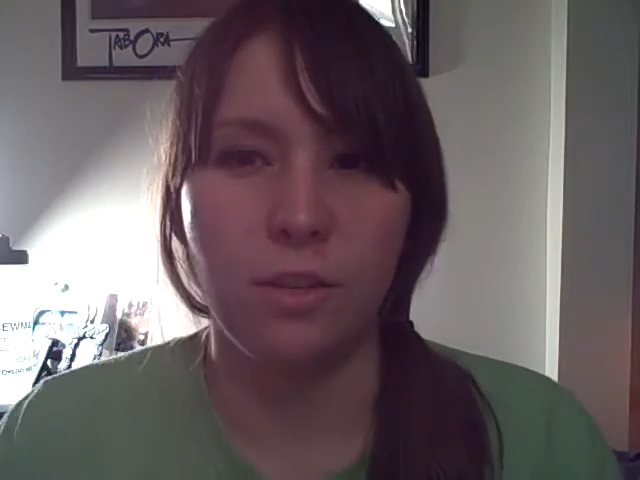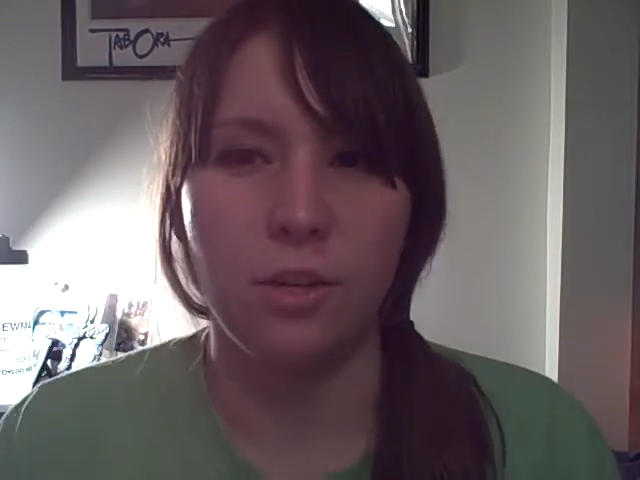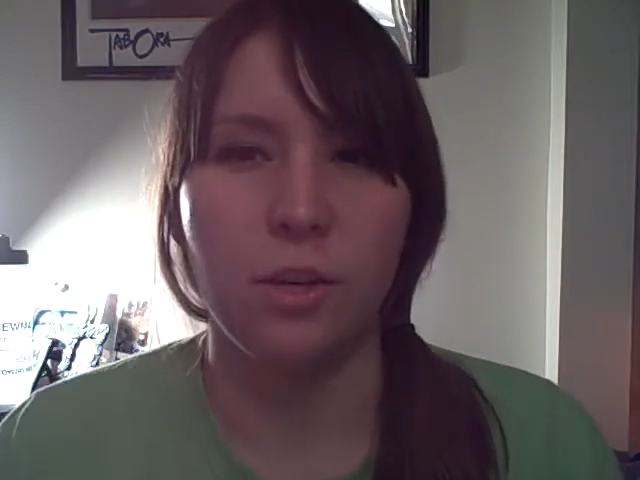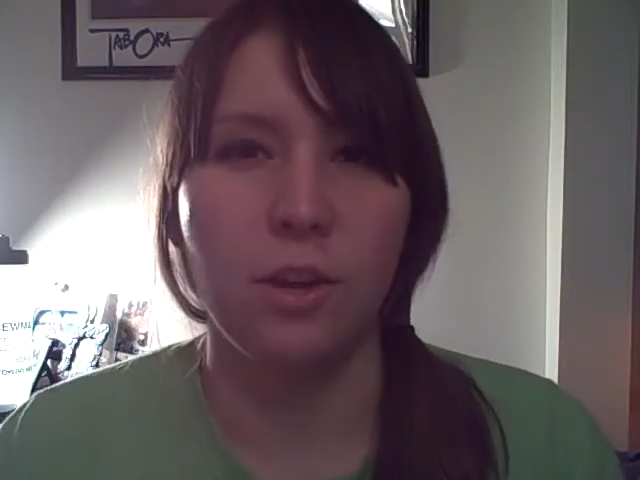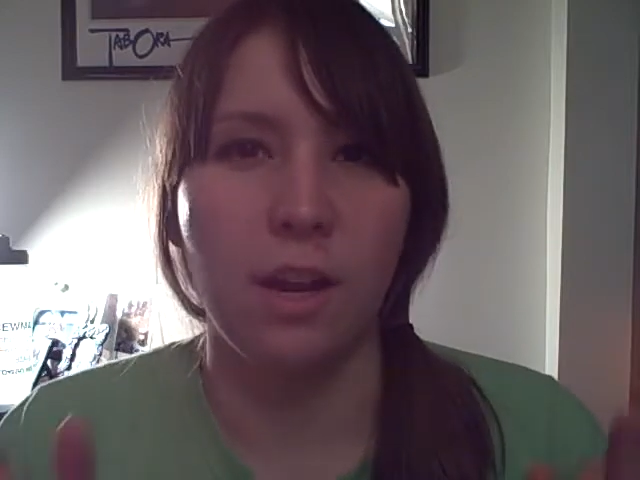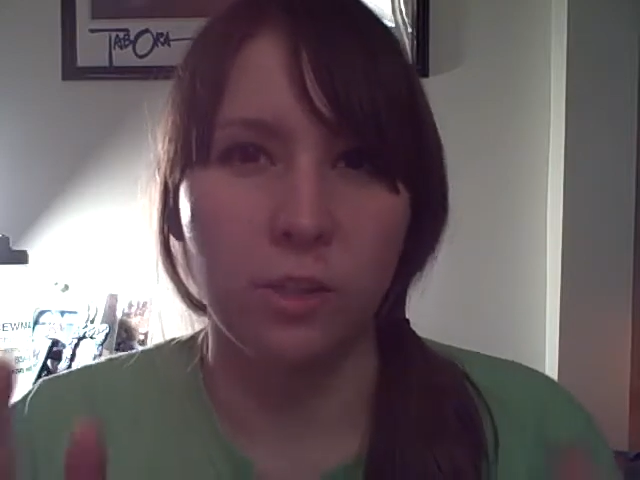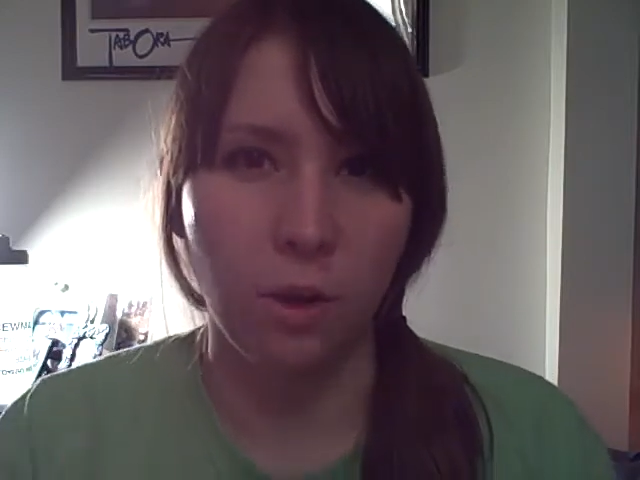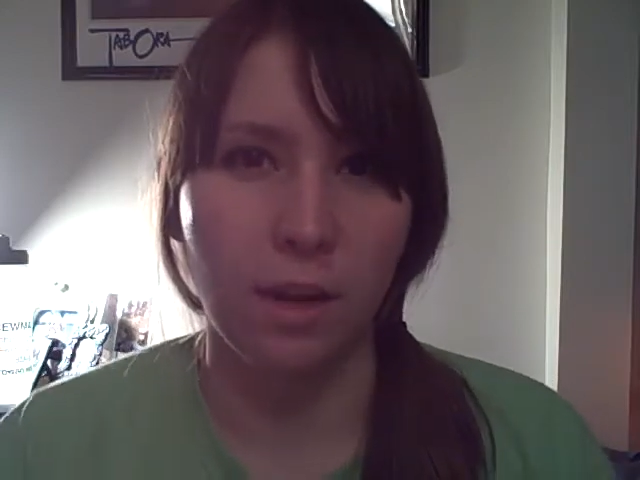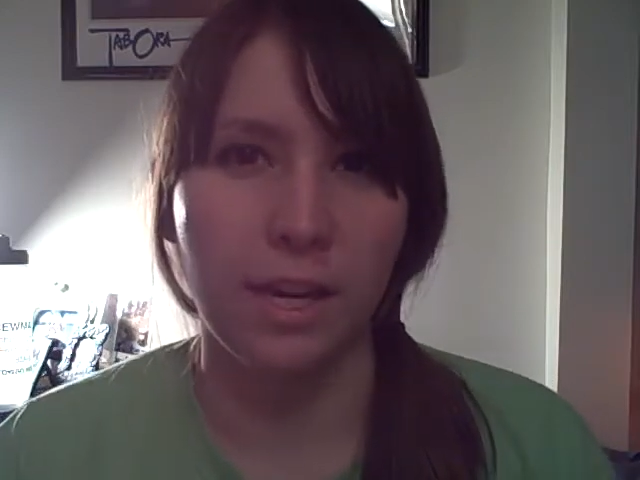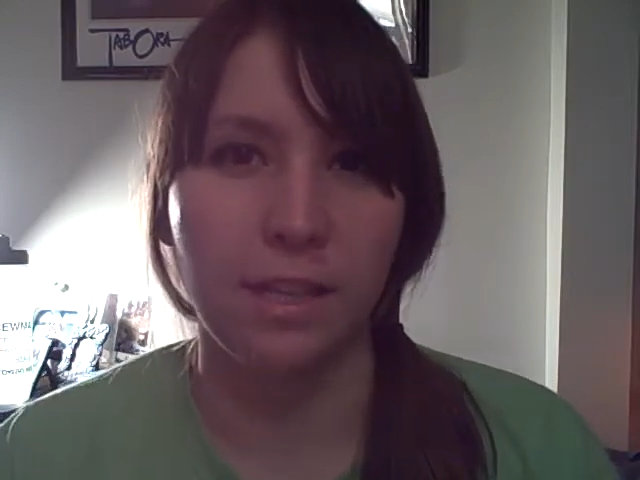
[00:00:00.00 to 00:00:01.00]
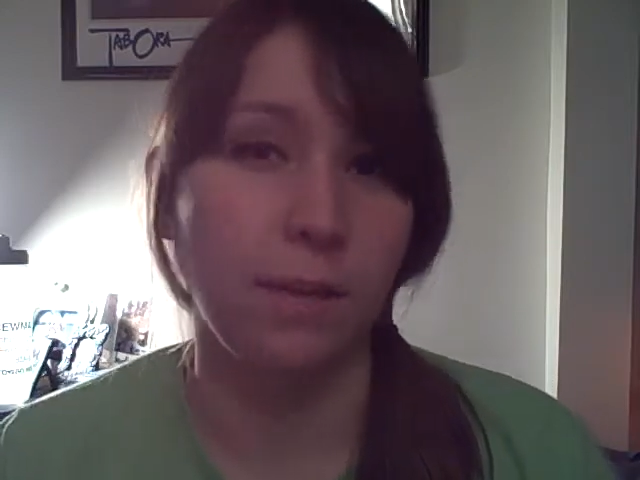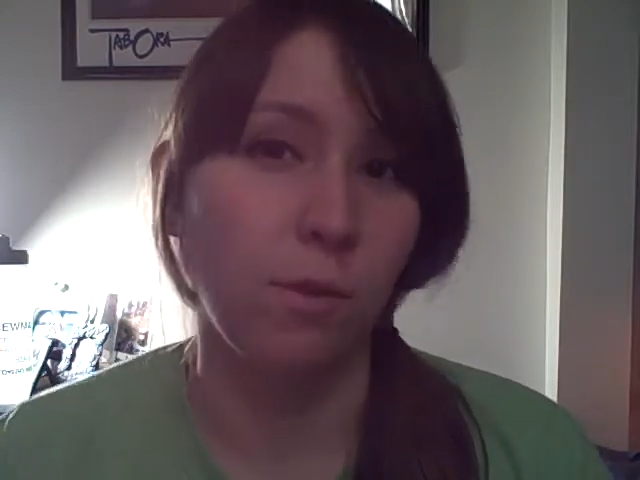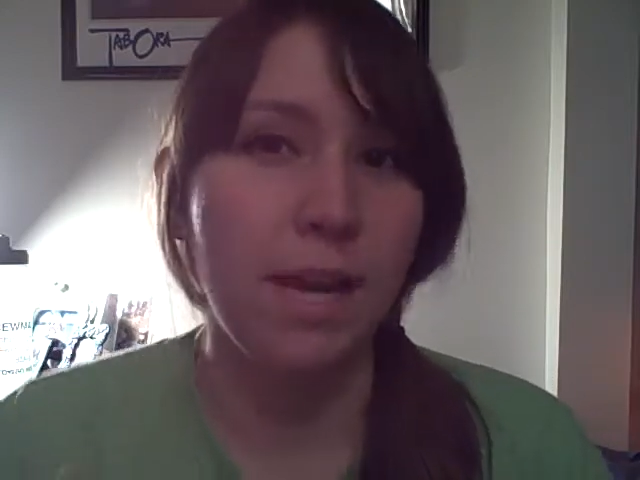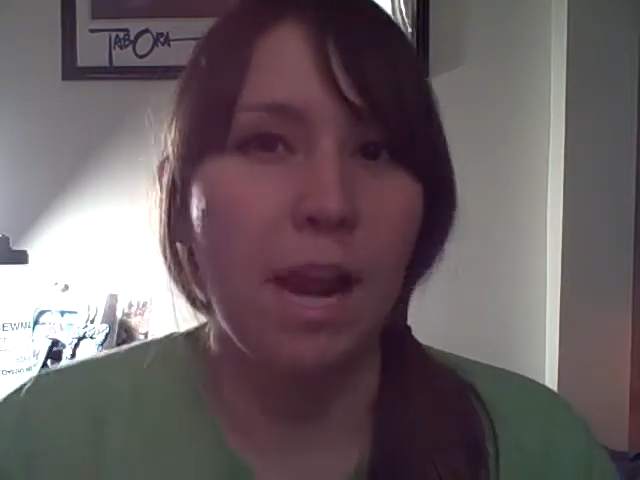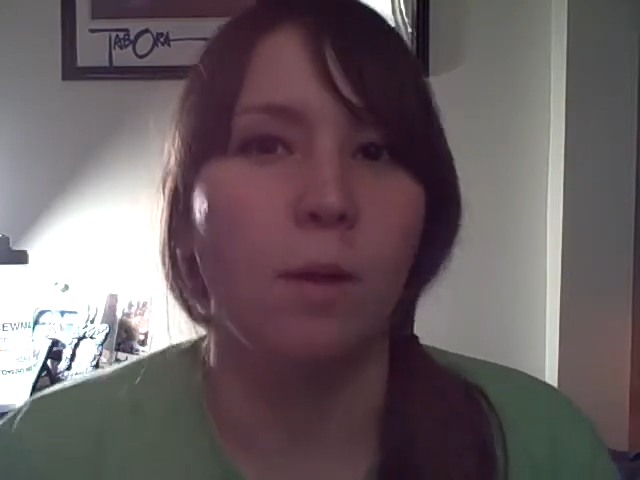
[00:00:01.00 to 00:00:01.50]
you're not talking like
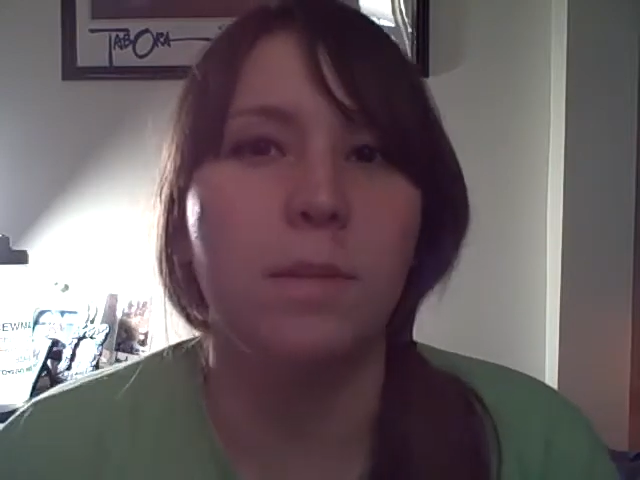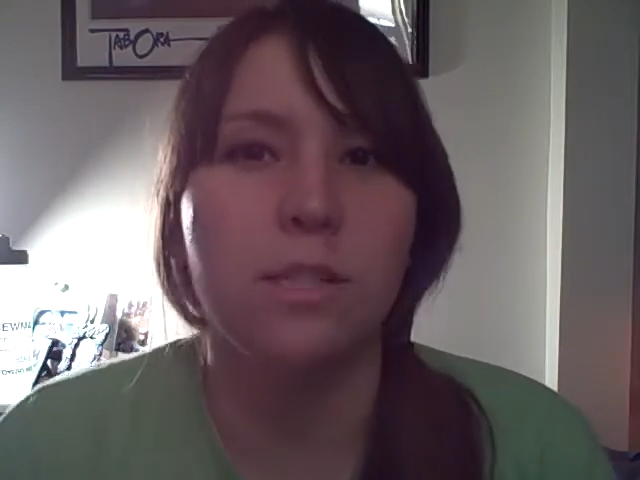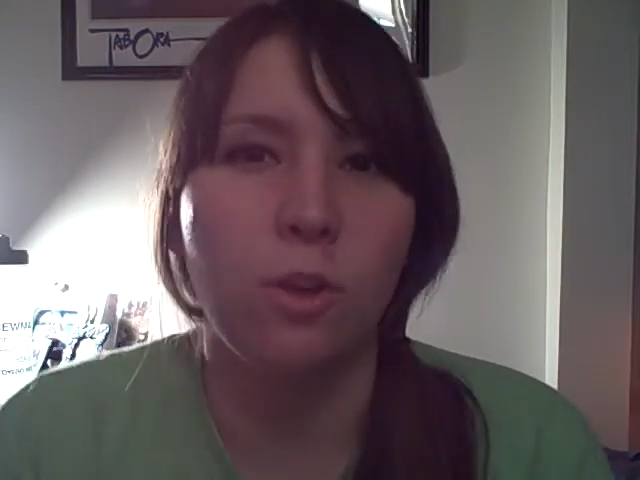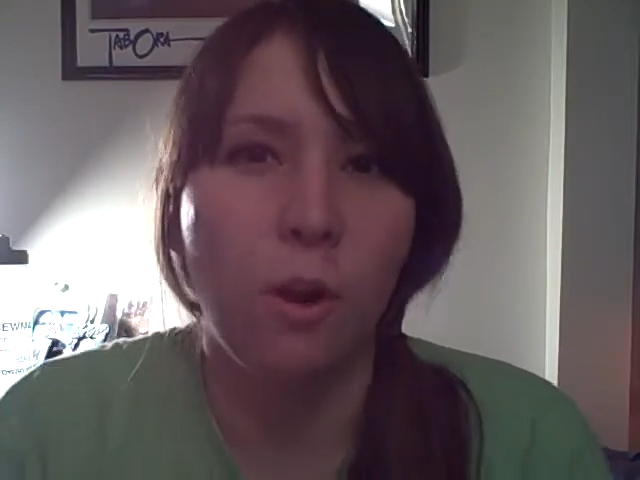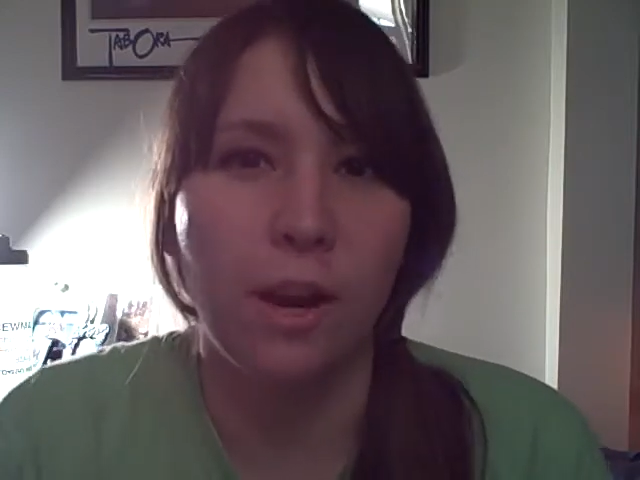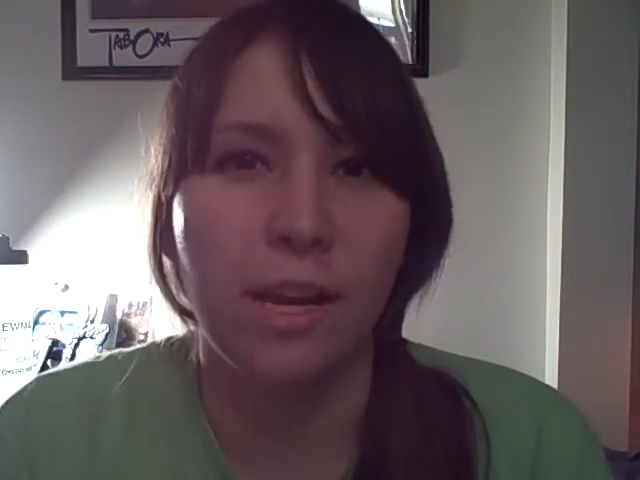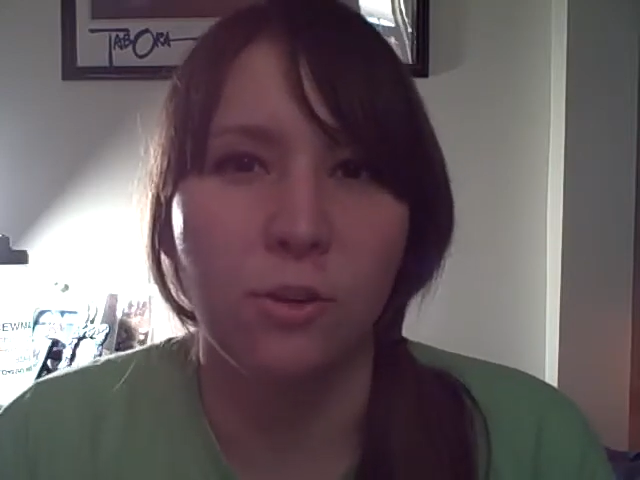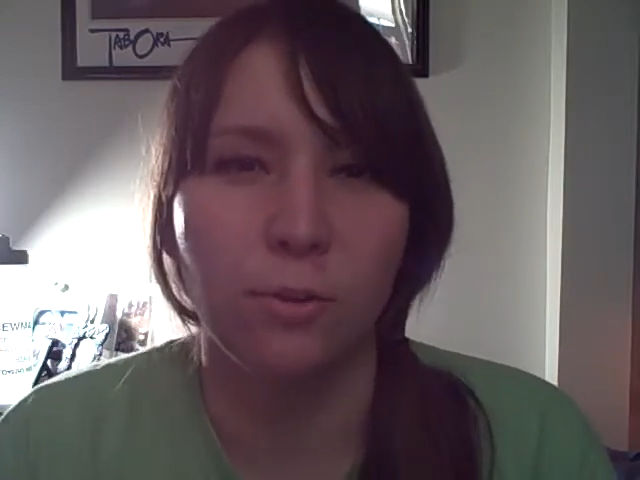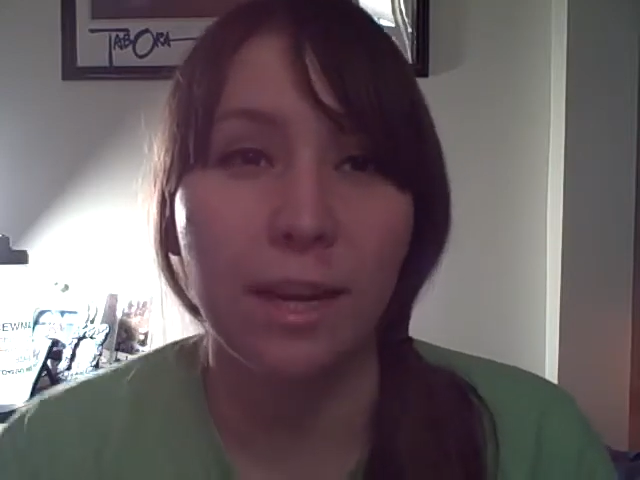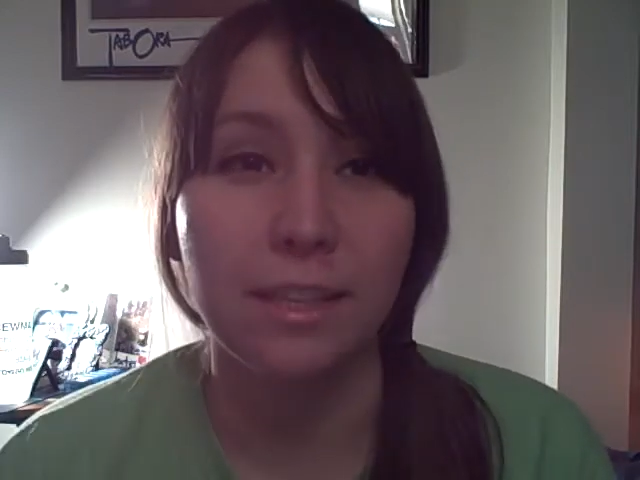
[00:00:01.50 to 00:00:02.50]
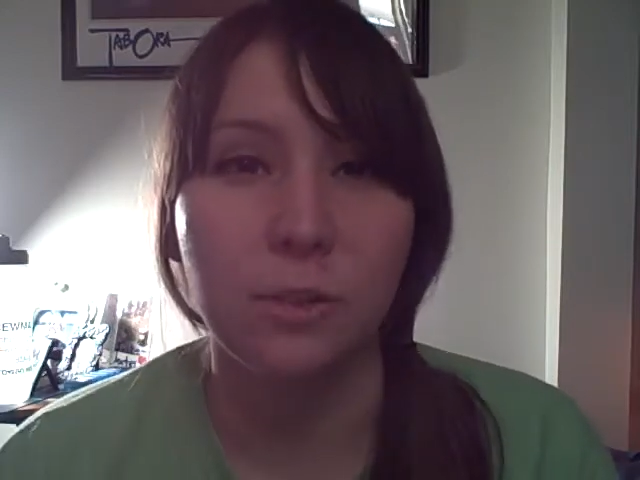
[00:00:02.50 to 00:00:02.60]
right now i'm not talking directly